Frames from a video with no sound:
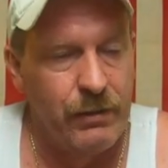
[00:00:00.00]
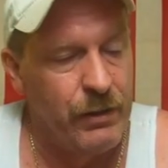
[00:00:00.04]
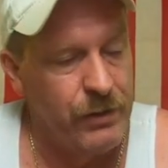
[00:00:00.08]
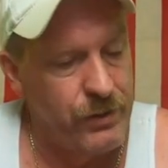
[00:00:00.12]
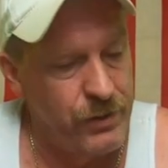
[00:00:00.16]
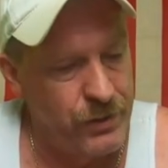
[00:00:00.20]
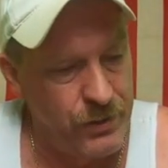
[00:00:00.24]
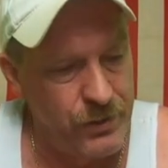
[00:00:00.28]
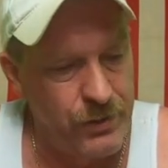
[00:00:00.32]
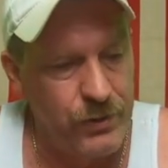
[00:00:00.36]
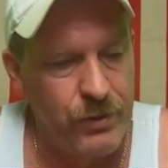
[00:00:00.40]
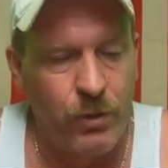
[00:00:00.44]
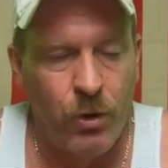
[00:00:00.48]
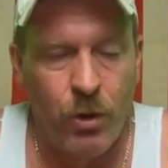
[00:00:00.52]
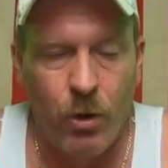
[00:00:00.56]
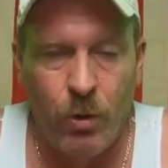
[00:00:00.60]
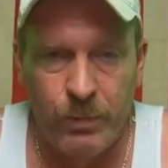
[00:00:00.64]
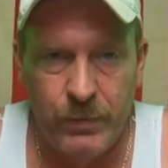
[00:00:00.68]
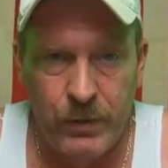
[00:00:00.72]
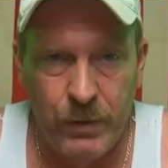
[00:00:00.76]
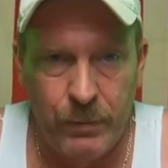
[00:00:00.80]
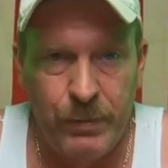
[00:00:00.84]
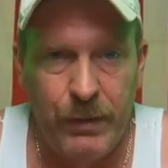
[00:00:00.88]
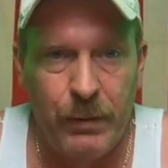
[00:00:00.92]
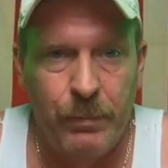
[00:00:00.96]
Let's
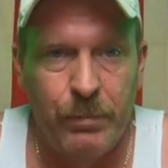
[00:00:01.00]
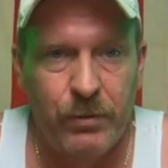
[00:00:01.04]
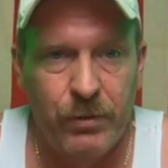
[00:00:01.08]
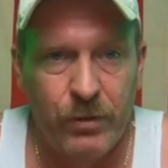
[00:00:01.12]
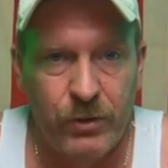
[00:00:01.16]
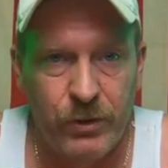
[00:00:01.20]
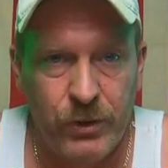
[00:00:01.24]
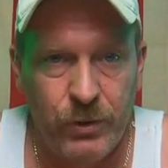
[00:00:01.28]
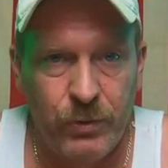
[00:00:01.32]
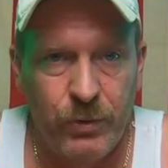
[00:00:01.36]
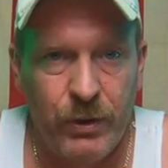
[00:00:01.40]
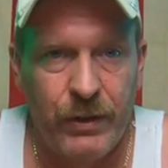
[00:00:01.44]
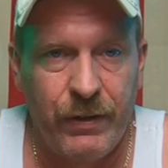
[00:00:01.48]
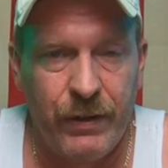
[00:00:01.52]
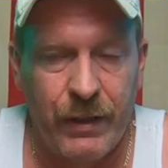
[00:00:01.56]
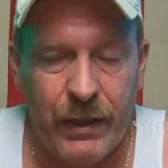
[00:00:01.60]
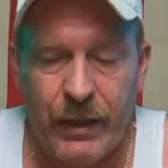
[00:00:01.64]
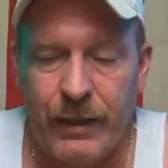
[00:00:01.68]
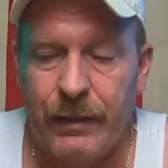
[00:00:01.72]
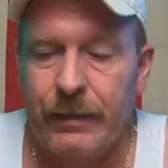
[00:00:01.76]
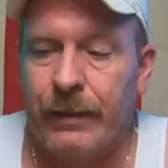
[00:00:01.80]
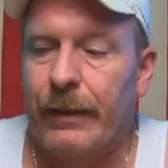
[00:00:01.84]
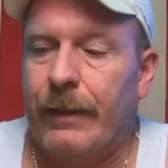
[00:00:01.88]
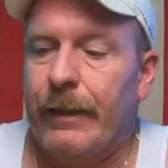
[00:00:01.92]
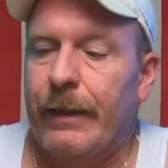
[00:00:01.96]
hope that people are doing
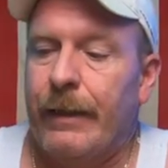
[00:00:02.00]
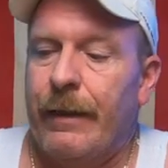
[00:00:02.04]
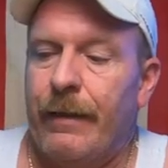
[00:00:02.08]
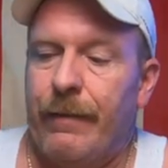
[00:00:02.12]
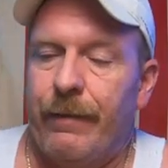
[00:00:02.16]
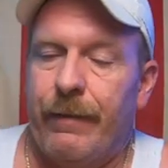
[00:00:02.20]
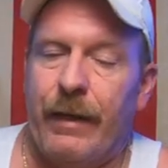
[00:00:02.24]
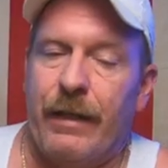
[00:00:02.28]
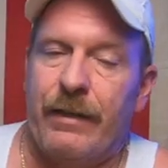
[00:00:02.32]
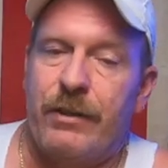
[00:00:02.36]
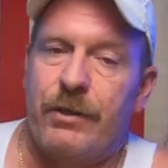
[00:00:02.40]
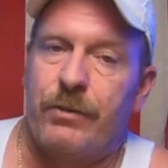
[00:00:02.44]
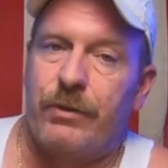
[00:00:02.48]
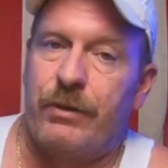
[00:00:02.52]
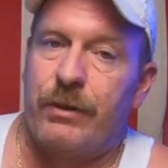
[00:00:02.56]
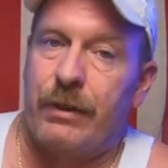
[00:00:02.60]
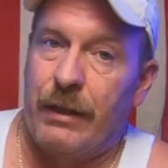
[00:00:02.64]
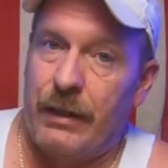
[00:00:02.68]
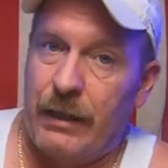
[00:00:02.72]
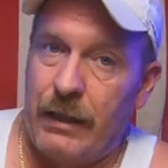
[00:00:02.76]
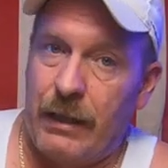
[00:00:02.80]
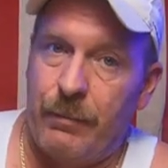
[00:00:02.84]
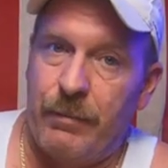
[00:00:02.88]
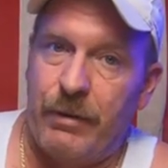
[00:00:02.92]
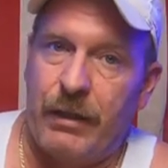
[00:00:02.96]
that. That's
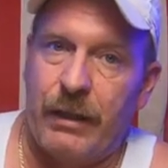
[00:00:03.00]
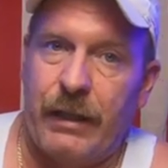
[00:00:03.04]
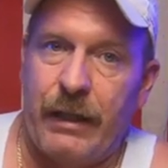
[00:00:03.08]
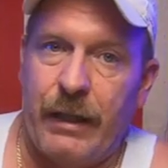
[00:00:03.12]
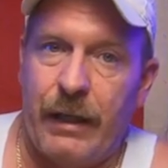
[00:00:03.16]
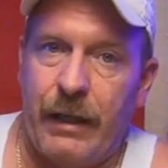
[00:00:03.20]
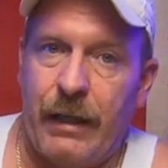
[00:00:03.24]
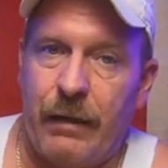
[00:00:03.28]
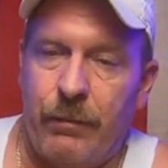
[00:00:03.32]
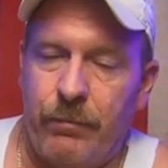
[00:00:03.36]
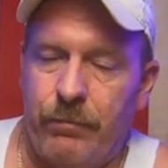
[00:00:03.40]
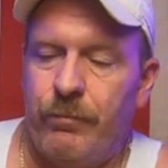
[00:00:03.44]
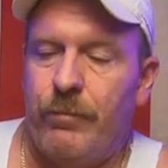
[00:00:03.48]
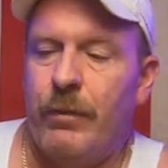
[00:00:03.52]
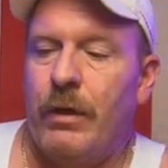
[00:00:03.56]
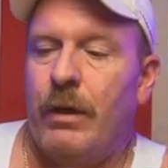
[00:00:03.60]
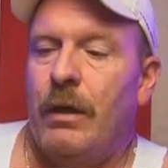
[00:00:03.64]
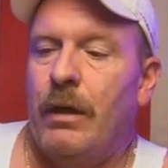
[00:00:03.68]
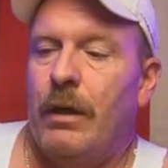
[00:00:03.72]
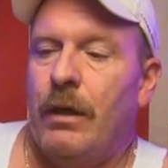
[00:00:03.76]
the name of the game.